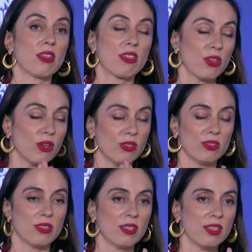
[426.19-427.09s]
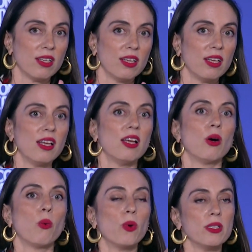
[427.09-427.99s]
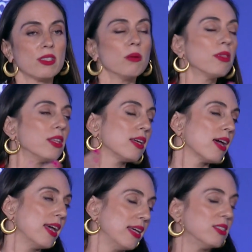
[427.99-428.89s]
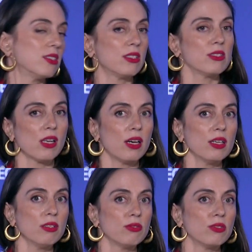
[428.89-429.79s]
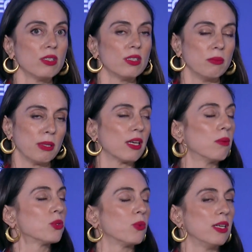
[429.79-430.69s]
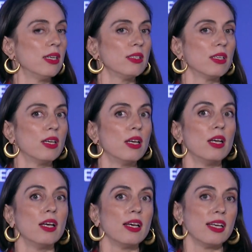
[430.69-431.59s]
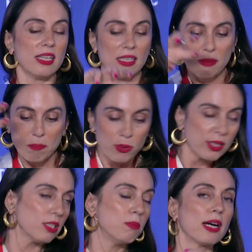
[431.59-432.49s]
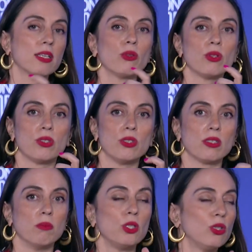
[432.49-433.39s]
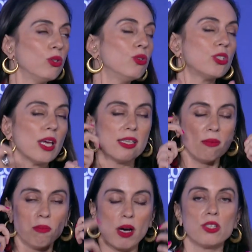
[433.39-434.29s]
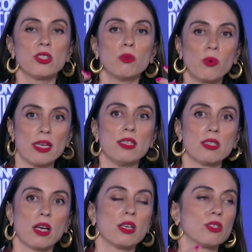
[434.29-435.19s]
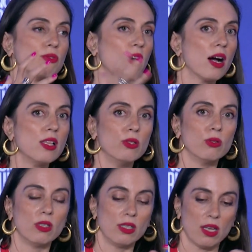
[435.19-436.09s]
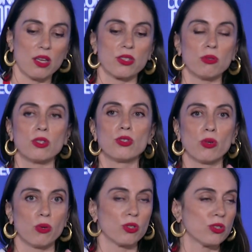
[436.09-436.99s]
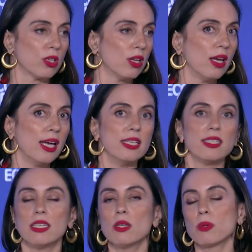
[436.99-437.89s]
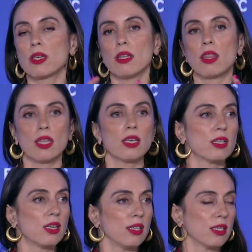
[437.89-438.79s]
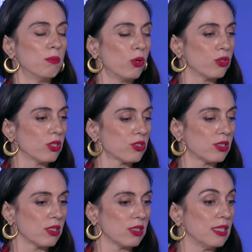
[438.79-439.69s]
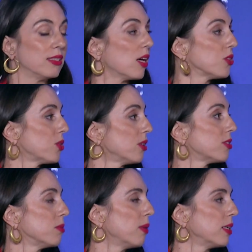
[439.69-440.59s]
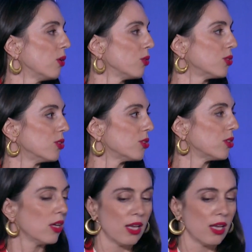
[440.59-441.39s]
Third, when something ends its life, becomes waste, bring it back into the system. Use and imagine waste as value and as a resource. And here we can think of like models, industrial symbiosis.